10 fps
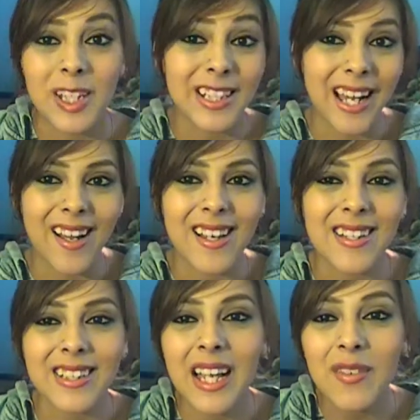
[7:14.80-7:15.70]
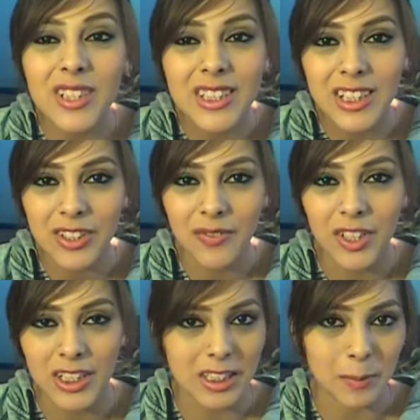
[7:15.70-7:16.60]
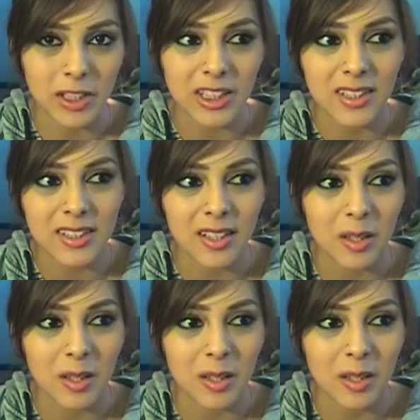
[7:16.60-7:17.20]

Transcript: yeah, and that was such a fun experience.